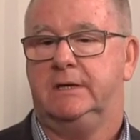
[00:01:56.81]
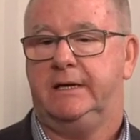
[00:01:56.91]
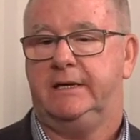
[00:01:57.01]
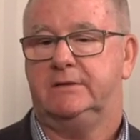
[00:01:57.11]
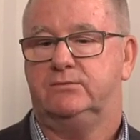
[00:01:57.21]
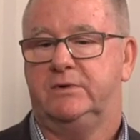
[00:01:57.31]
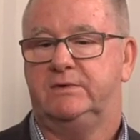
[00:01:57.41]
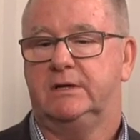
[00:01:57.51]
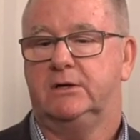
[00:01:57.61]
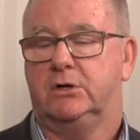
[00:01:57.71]
And we've
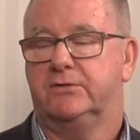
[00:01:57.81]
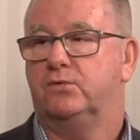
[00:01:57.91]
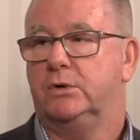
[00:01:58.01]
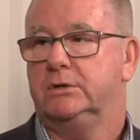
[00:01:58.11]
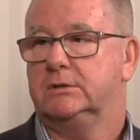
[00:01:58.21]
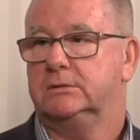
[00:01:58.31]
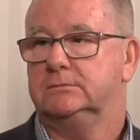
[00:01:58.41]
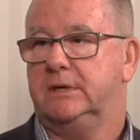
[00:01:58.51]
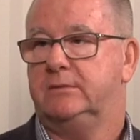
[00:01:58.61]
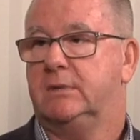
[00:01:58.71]
done a lot of work,
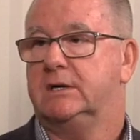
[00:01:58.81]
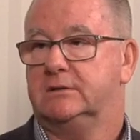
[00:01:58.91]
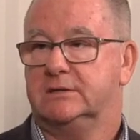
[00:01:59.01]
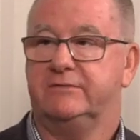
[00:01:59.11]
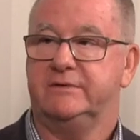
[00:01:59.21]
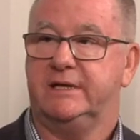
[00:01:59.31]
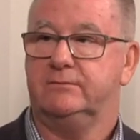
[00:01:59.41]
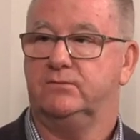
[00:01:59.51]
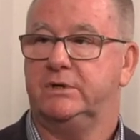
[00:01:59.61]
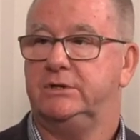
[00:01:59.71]
and Mike will cover that
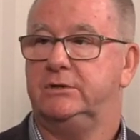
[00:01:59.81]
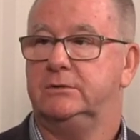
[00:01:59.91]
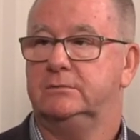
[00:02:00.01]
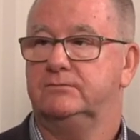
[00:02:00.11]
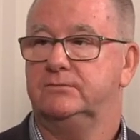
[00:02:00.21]
when you